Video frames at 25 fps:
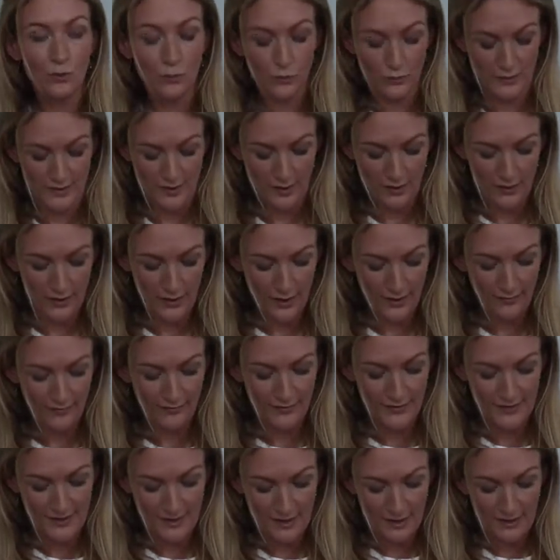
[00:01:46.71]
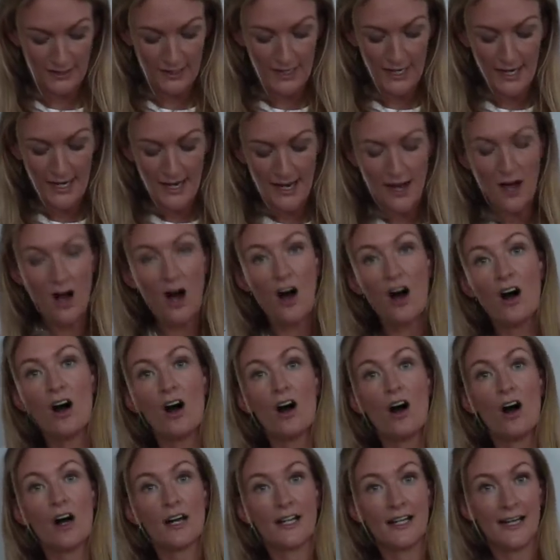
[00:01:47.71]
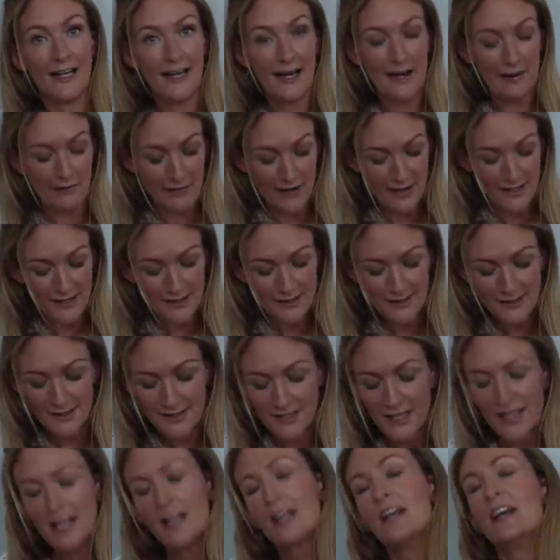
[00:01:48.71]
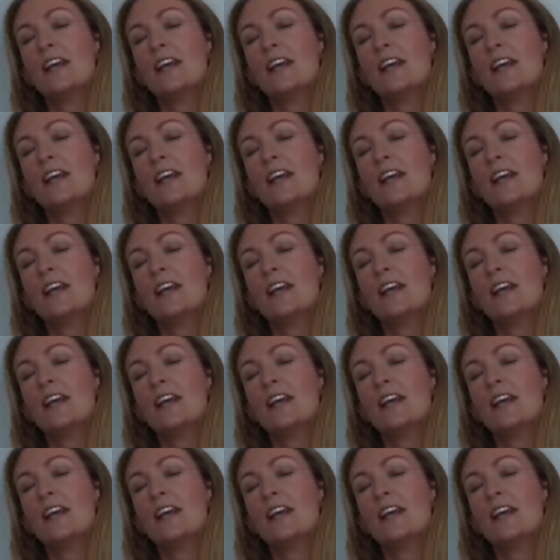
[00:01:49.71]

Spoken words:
also love for sun care are Clarins.